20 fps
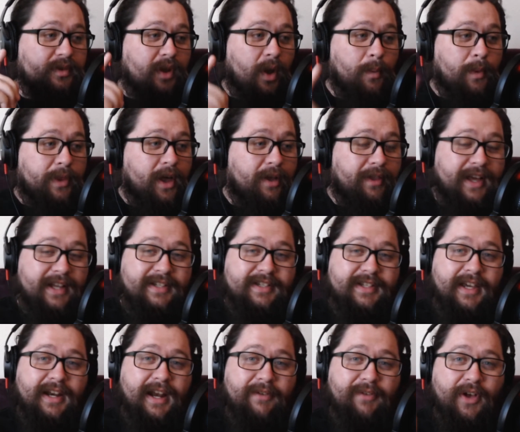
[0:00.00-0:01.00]
With all that
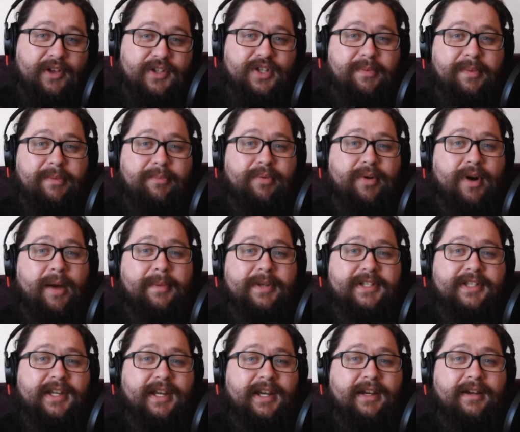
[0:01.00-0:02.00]
said, I've also been
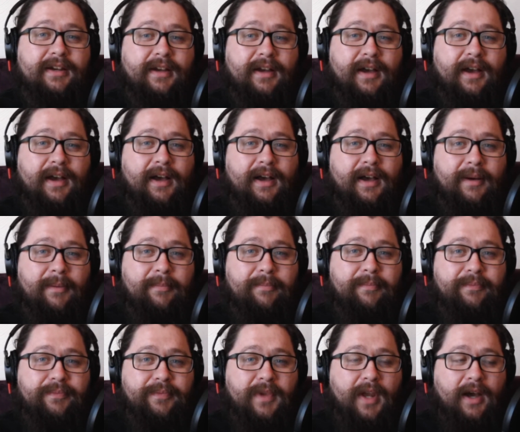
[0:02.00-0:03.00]
promising
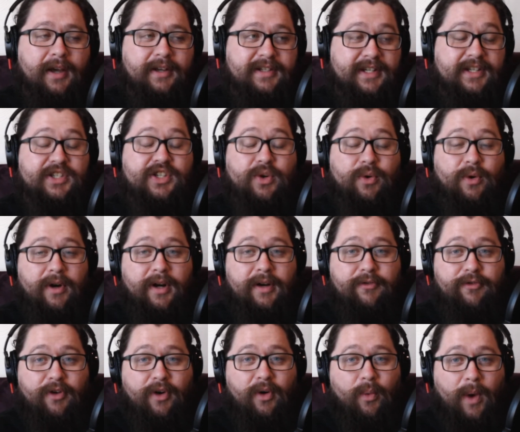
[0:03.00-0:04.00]
on Discord
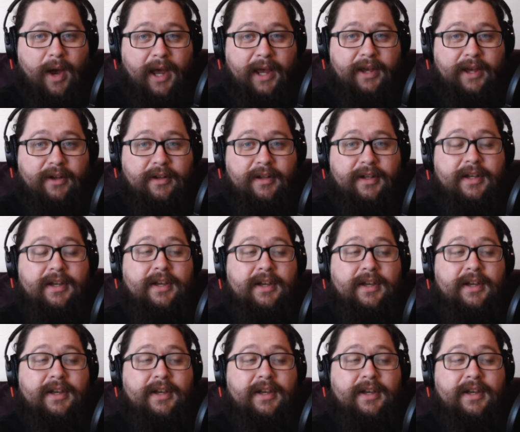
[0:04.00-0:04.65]
for a while